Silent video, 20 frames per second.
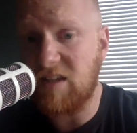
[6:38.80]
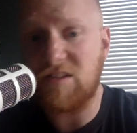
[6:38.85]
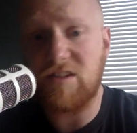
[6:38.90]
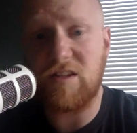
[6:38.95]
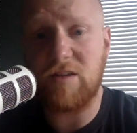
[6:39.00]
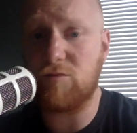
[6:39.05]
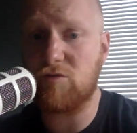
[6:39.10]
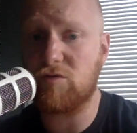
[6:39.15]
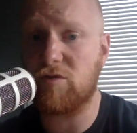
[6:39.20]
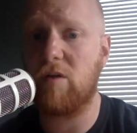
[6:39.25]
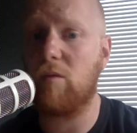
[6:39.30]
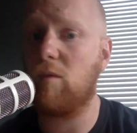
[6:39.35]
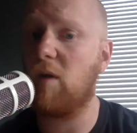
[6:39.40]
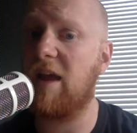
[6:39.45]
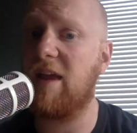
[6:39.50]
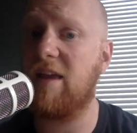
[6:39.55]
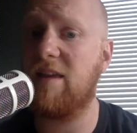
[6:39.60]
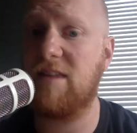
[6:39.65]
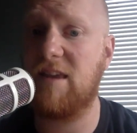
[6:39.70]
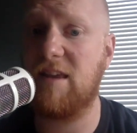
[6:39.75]
Tiptree
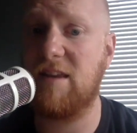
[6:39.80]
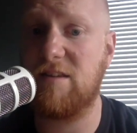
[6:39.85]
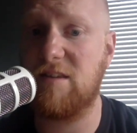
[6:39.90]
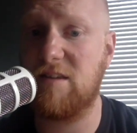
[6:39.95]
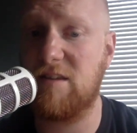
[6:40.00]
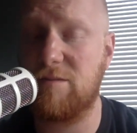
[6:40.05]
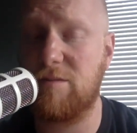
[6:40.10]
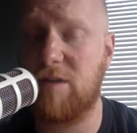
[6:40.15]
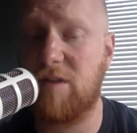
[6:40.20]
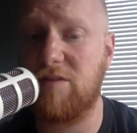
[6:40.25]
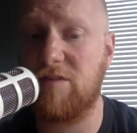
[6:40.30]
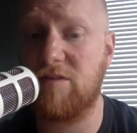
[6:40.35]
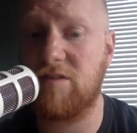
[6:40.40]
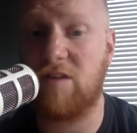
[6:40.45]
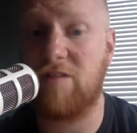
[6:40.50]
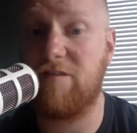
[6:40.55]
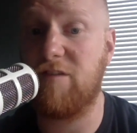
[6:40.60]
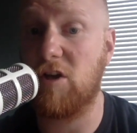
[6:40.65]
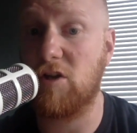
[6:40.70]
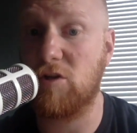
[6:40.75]
away the end of this month's
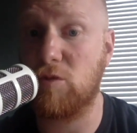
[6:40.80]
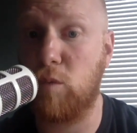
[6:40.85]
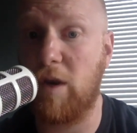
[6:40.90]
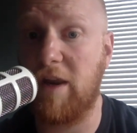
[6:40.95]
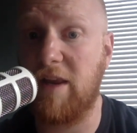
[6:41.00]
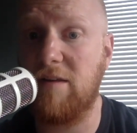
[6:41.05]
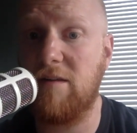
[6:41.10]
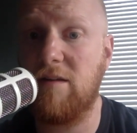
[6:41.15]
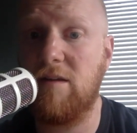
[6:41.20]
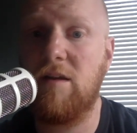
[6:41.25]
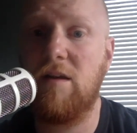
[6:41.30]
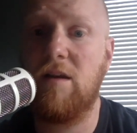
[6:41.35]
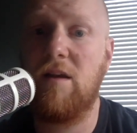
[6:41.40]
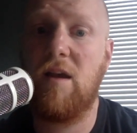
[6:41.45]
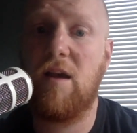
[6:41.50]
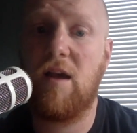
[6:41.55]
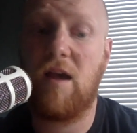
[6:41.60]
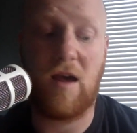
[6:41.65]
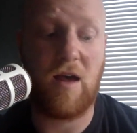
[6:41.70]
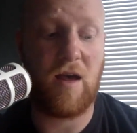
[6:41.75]
our first win,
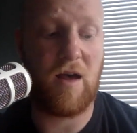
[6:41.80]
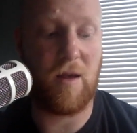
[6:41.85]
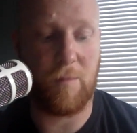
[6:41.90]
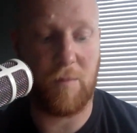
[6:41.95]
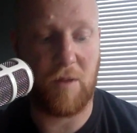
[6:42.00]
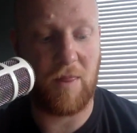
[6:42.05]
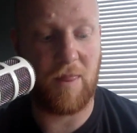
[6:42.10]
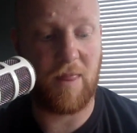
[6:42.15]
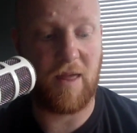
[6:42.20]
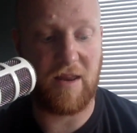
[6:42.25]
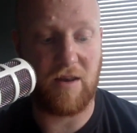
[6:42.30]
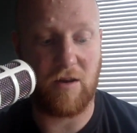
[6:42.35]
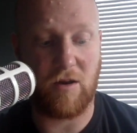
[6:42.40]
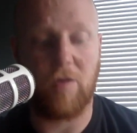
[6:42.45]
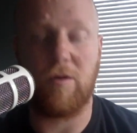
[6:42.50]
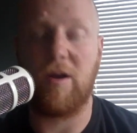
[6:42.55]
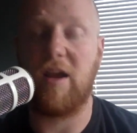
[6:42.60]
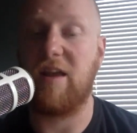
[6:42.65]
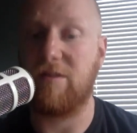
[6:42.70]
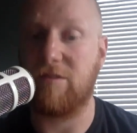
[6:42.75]
and they
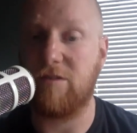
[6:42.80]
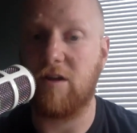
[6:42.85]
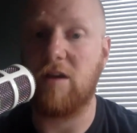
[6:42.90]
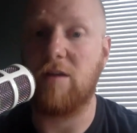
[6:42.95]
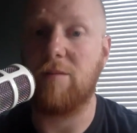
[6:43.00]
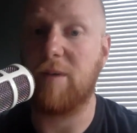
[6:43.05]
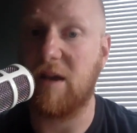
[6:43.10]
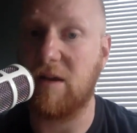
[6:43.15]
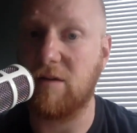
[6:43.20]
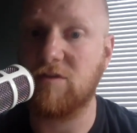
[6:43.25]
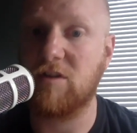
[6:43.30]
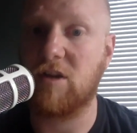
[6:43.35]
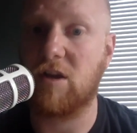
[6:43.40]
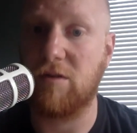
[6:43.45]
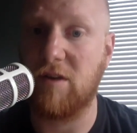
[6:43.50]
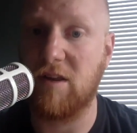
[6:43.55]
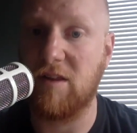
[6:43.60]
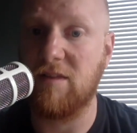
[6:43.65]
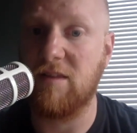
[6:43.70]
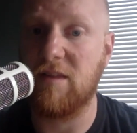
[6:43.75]
know, hey, £30
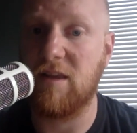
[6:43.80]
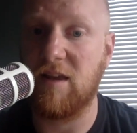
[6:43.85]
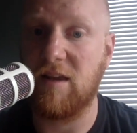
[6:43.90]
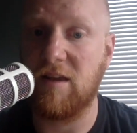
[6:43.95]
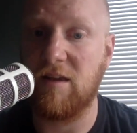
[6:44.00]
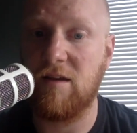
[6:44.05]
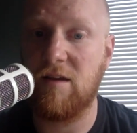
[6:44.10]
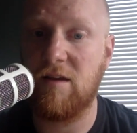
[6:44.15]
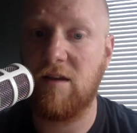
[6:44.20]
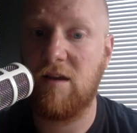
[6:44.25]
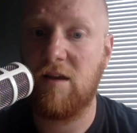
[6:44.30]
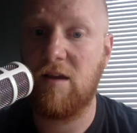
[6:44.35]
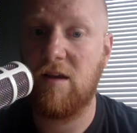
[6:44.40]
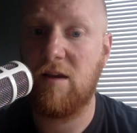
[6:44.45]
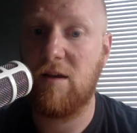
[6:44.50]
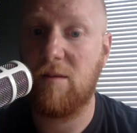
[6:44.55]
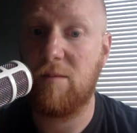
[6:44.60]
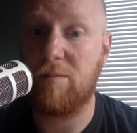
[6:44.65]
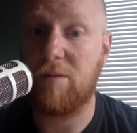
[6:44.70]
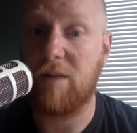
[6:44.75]
going in the
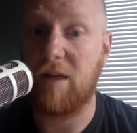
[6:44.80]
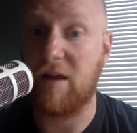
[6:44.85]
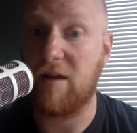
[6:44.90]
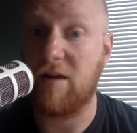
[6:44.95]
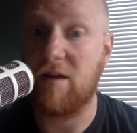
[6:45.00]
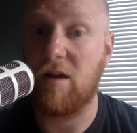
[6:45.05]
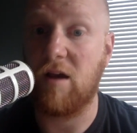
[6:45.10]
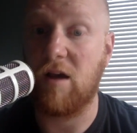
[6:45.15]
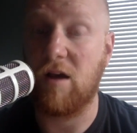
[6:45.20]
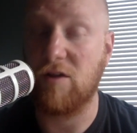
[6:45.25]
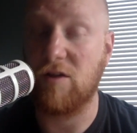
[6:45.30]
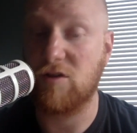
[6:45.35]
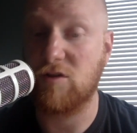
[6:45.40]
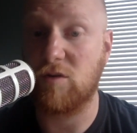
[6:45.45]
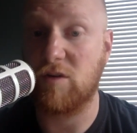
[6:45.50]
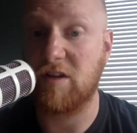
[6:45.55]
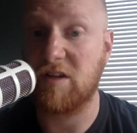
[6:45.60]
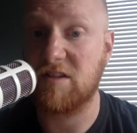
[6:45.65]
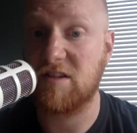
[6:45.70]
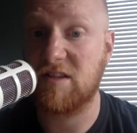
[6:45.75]
the
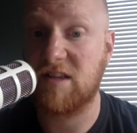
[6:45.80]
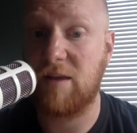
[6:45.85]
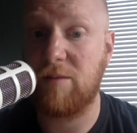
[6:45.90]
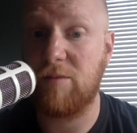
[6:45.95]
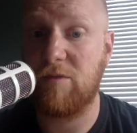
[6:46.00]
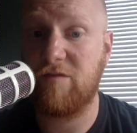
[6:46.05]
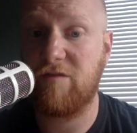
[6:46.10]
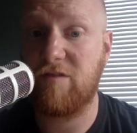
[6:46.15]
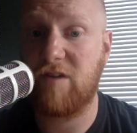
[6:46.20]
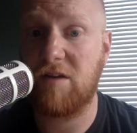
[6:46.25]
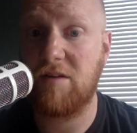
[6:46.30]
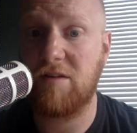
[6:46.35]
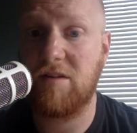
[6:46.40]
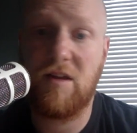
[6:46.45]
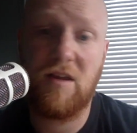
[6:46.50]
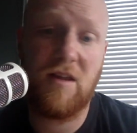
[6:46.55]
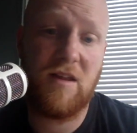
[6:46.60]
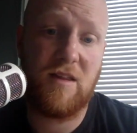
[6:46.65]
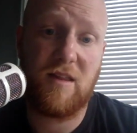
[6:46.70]
squad entertainment fund.